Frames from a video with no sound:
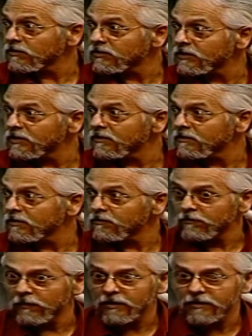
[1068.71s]
to send
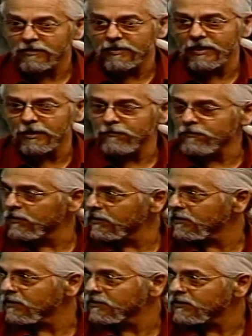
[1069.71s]
money to help
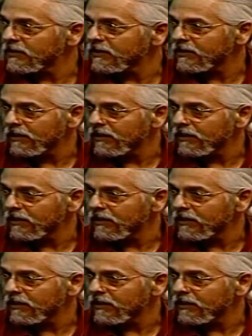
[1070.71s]
fund this thing.